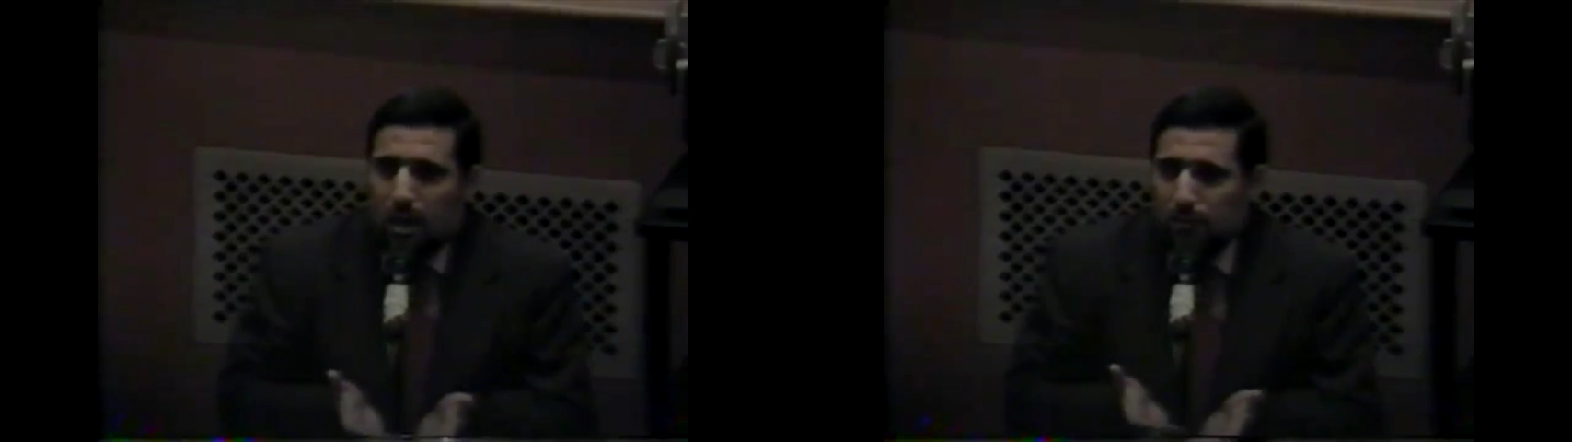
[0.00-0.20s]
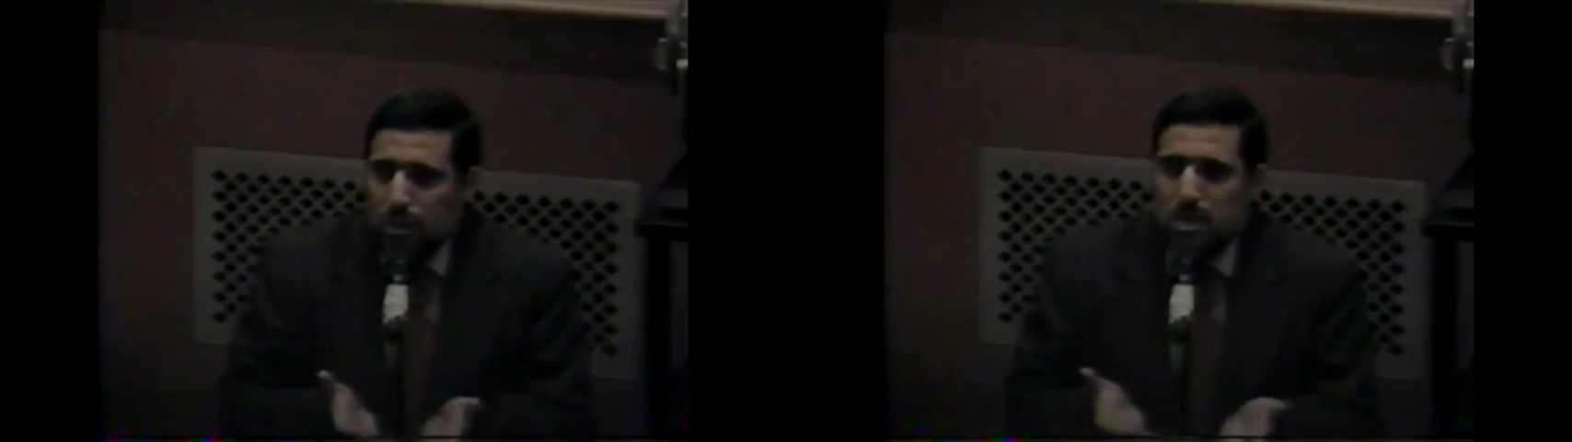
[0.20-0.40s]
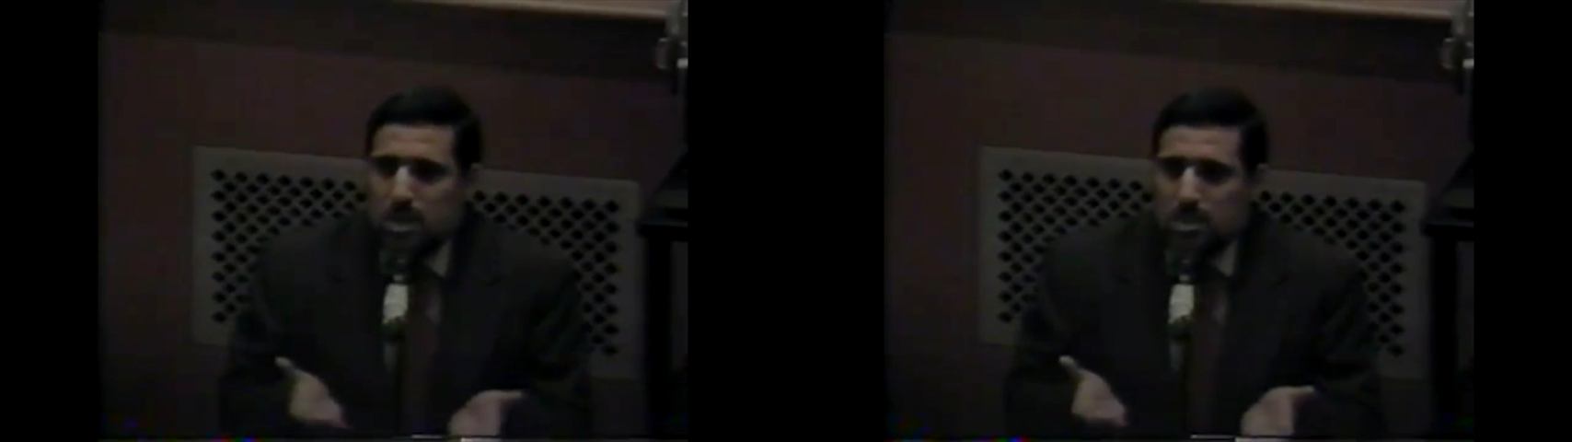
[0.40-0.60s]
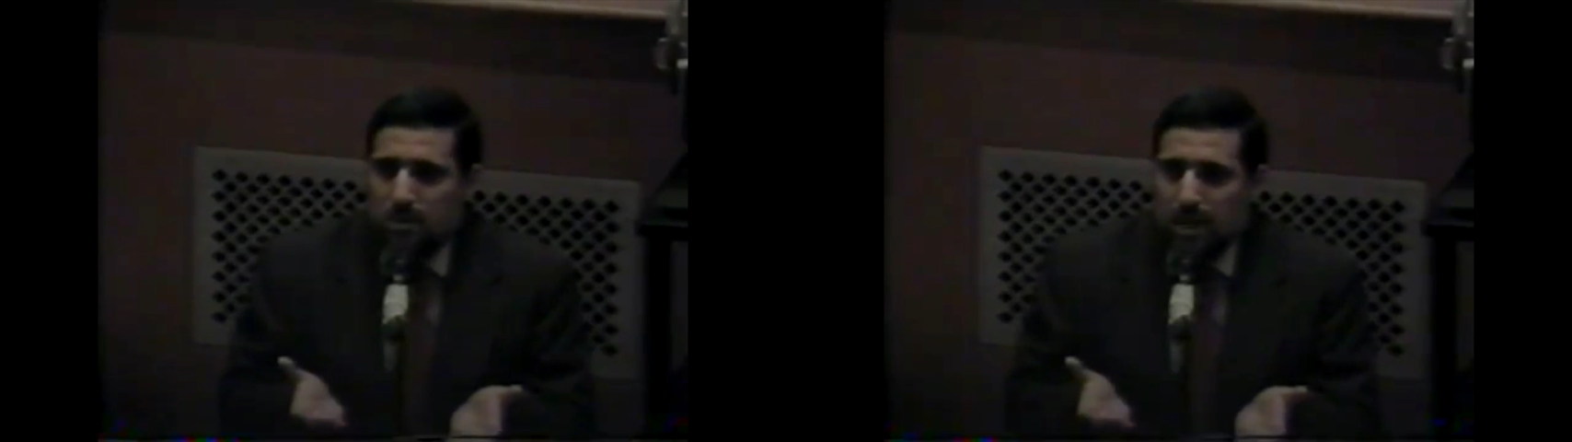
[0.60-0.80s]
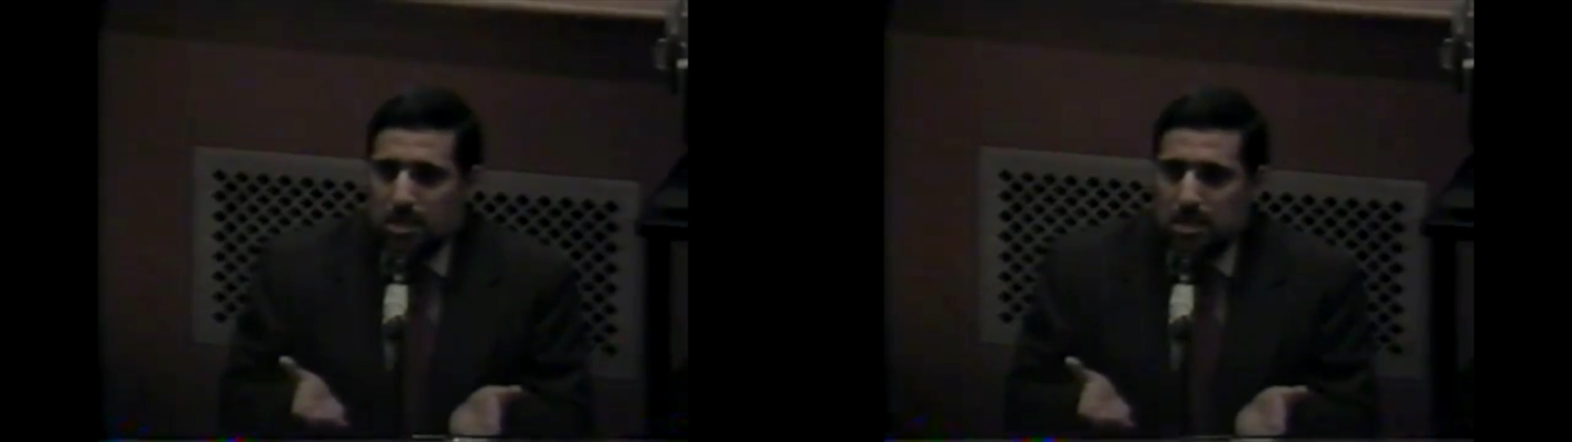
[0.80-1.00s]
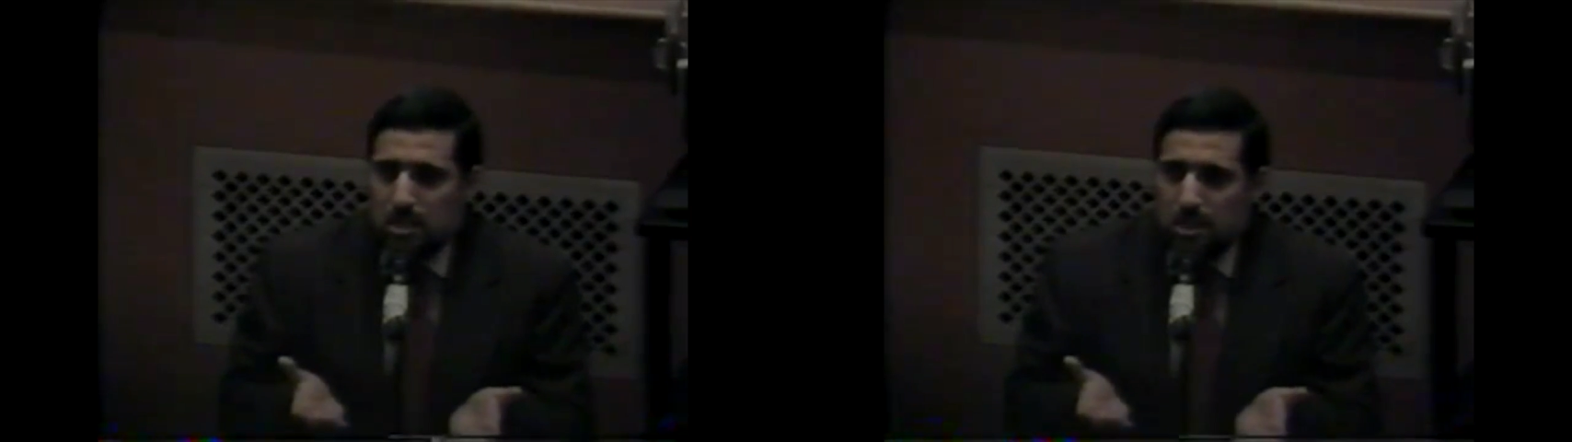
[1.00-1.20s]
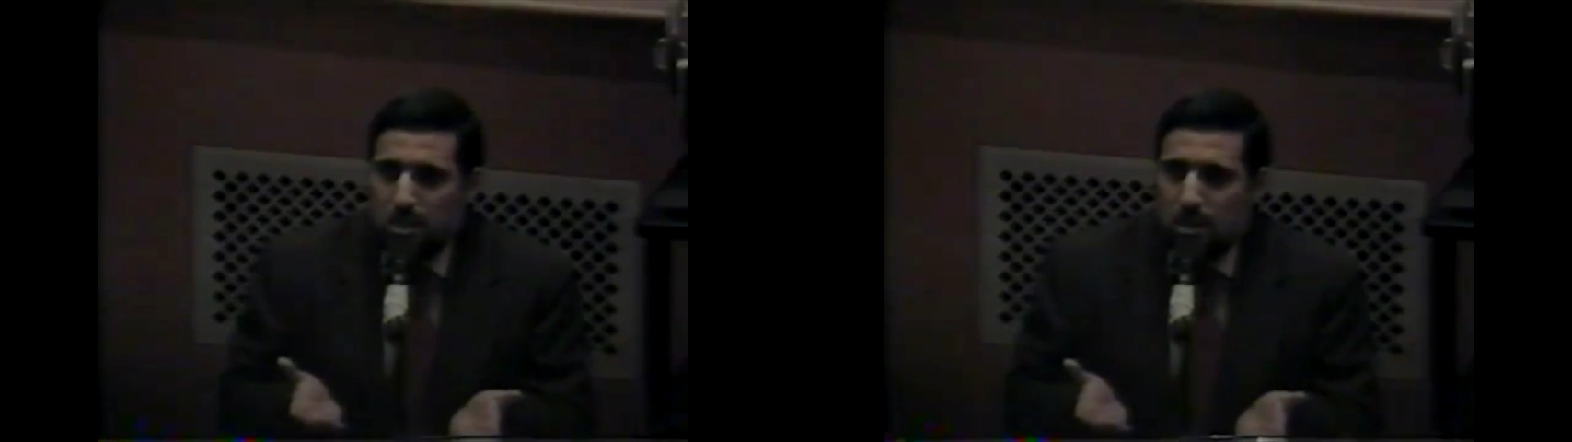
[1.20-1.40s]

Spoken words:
of Jesus Christ.